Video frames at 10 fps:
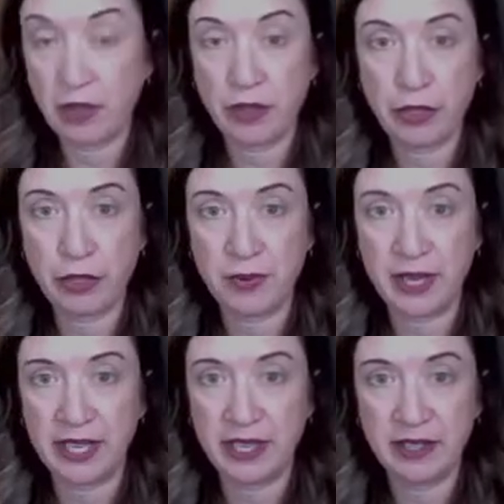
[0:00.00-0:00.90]

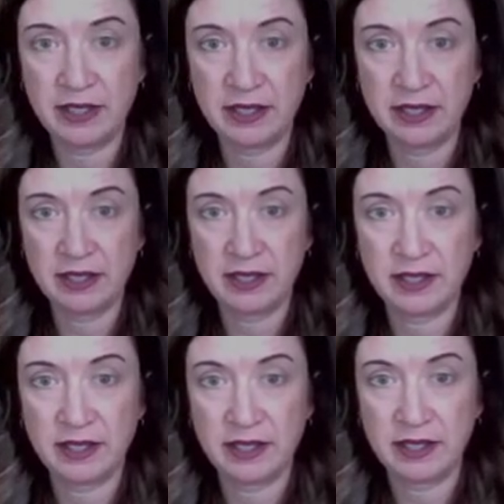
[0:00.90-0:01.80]
3,
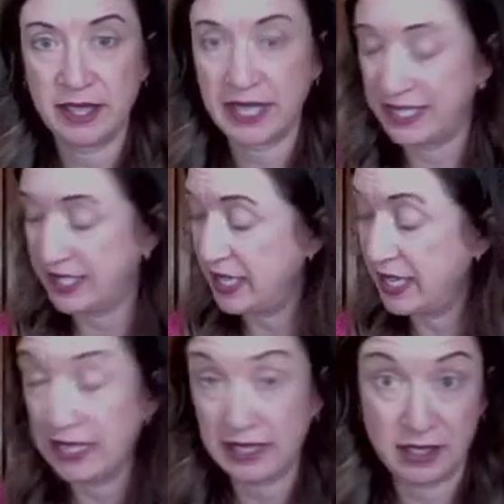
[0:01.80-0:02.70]
a
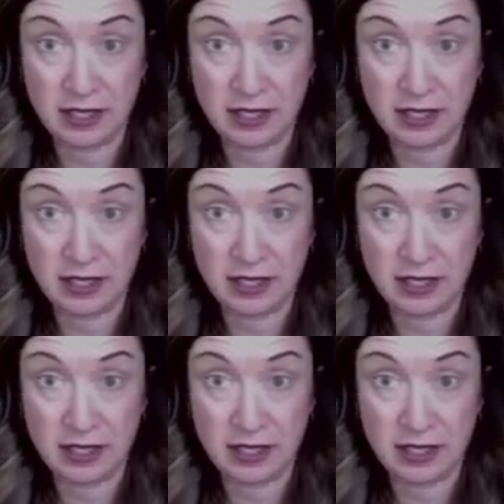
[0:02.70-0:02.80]
10,